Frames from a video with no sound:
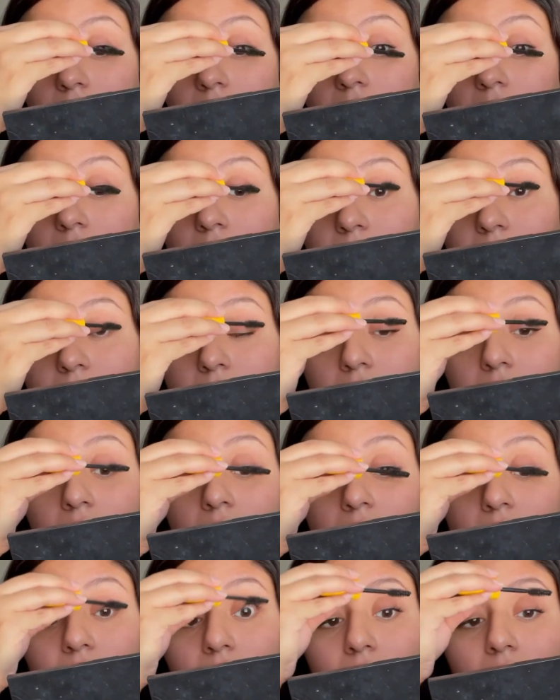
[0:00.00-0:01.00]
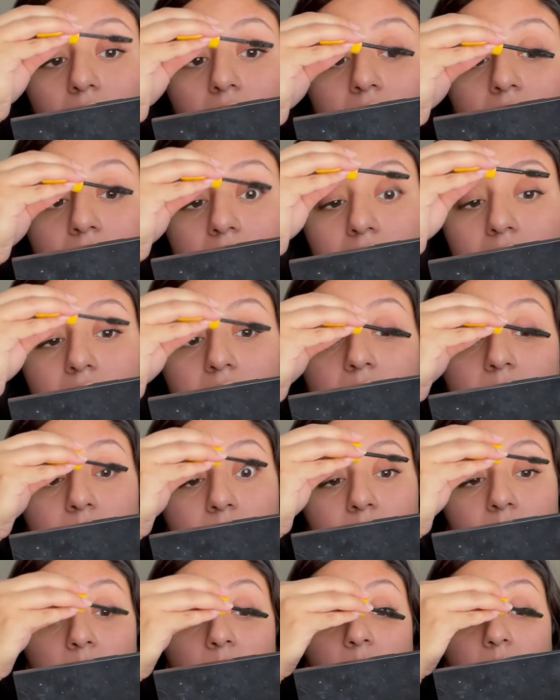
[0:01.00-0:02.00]
Oh, I'm so full. I ate some
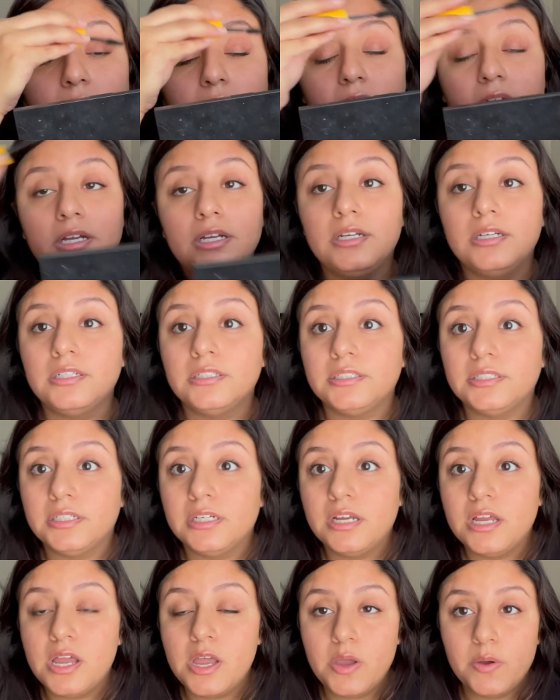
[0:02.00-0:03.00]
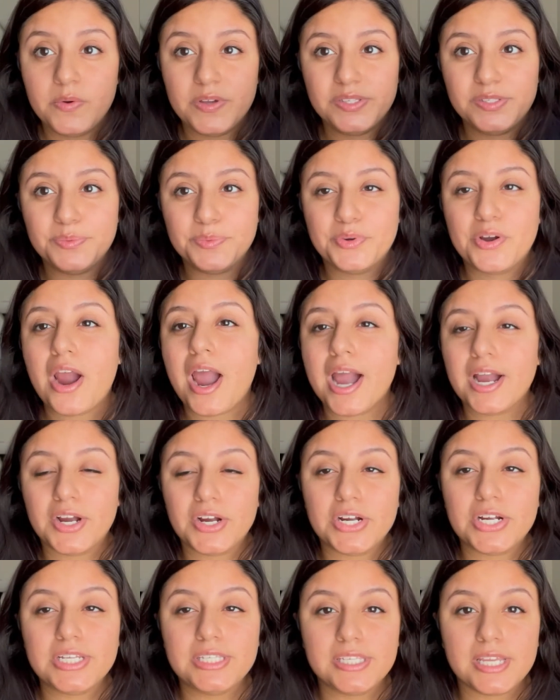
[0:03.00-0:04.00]
tuna with some
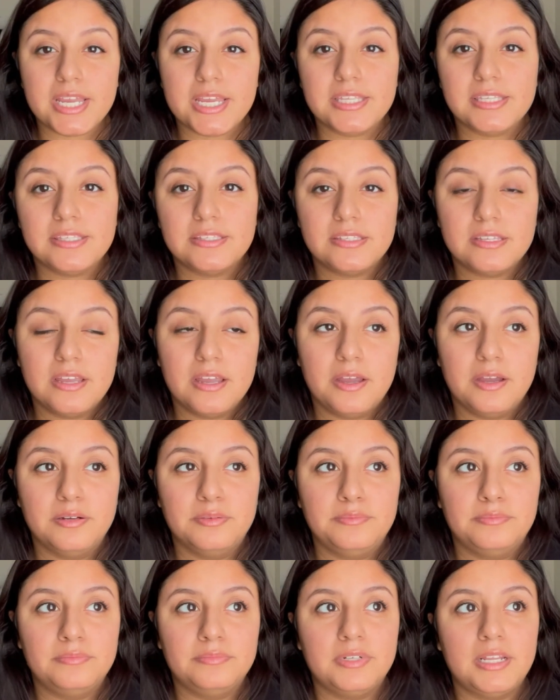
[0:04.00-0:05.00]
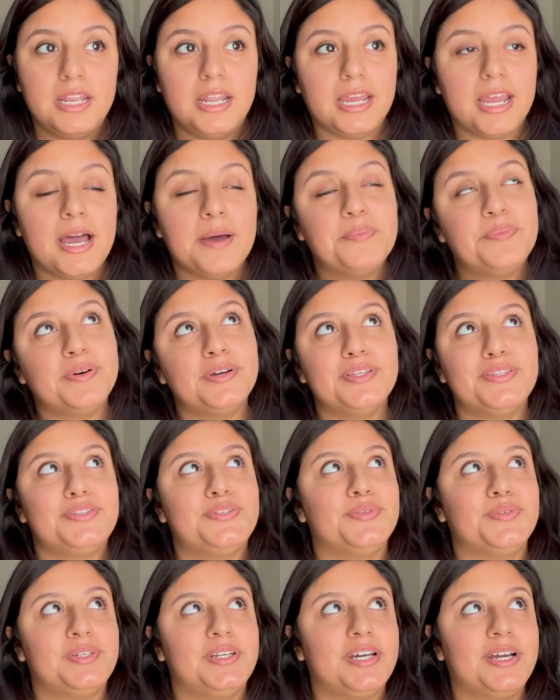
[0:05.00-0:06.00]
crackers and some, like I put
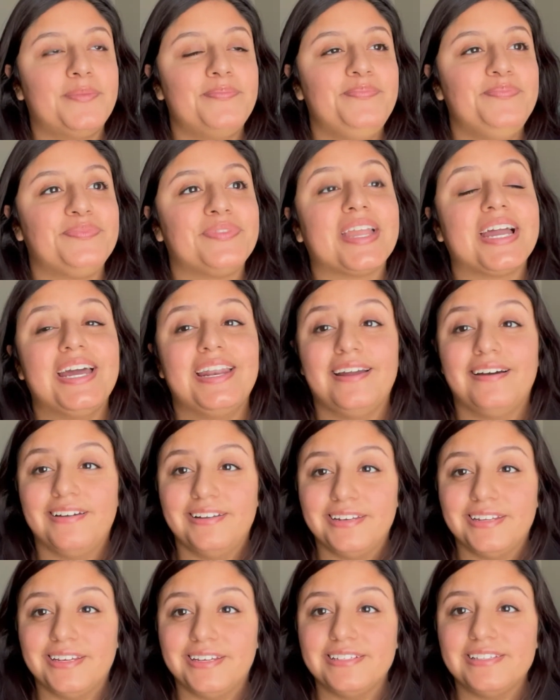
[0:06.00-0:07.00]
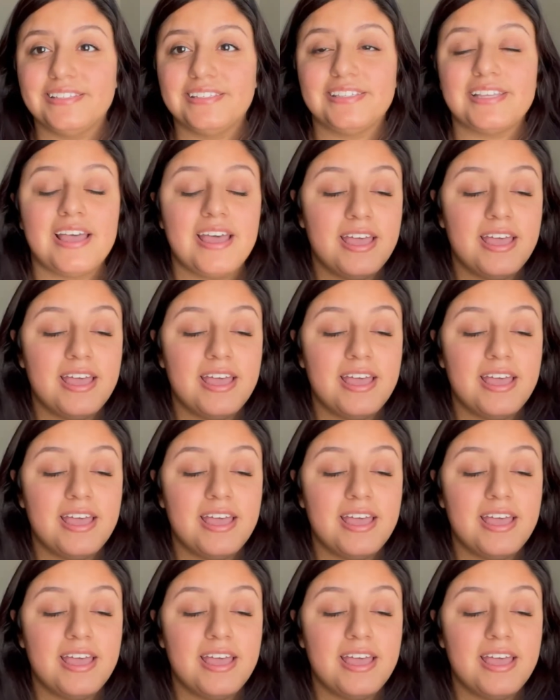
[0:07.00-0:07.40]
tuna and onions